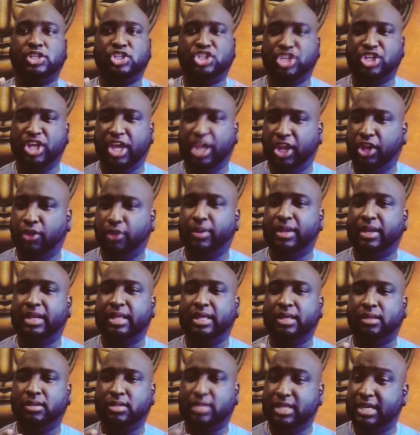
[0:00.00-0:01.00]

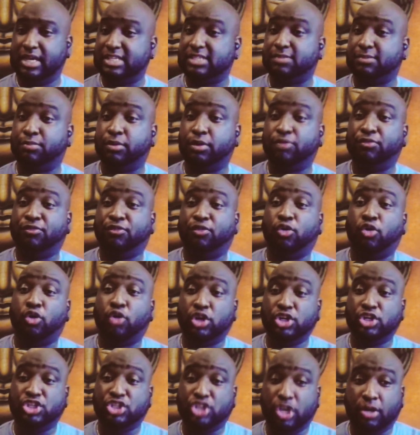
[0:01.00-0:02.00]
genuinely desperate
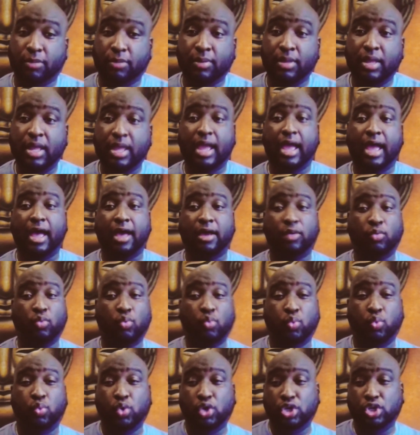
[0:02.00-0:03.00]
for a job
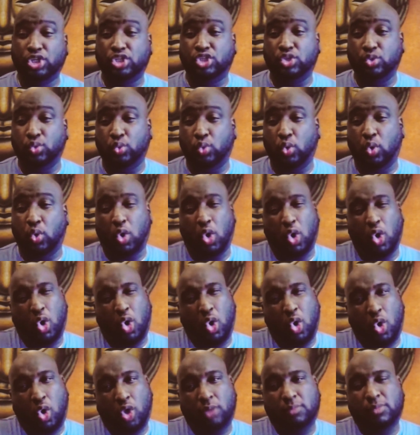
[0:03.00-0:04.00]
and would do
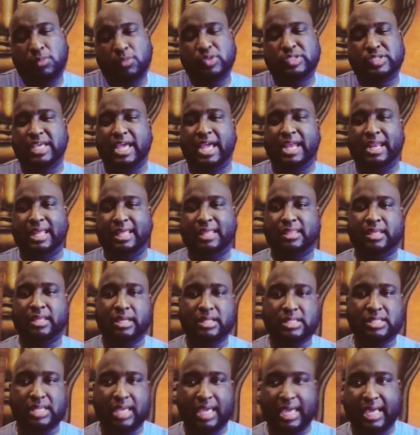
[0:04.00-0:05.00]
almost
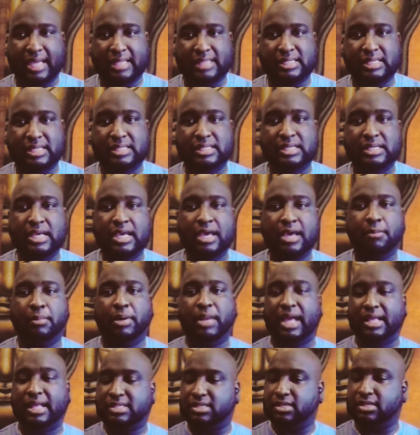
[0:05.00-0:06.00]
anything to get it.
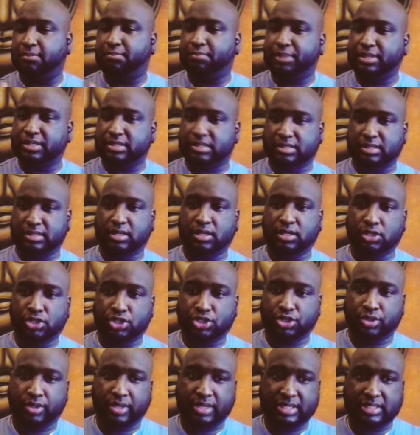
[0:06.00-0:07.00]
But that's a personal
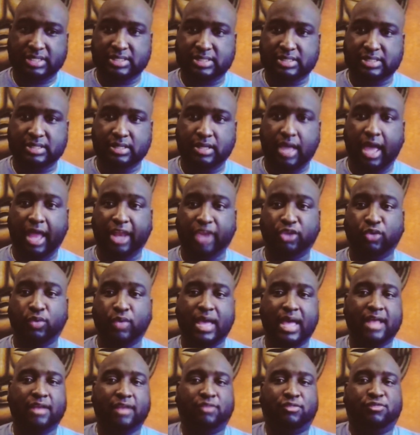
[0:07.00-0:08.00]
choice. And you
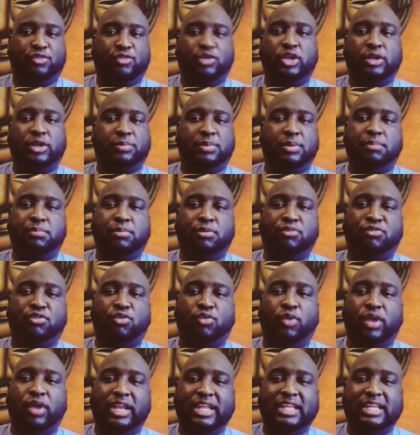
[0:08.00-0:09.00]
can't fault people
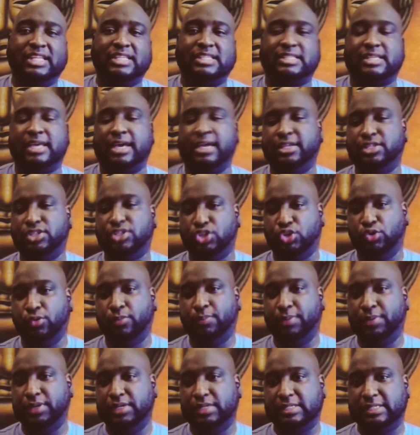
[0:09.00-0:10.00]
for what they decide to
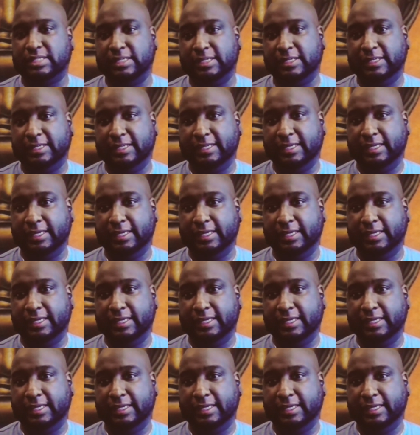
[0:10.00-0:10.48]
do personally?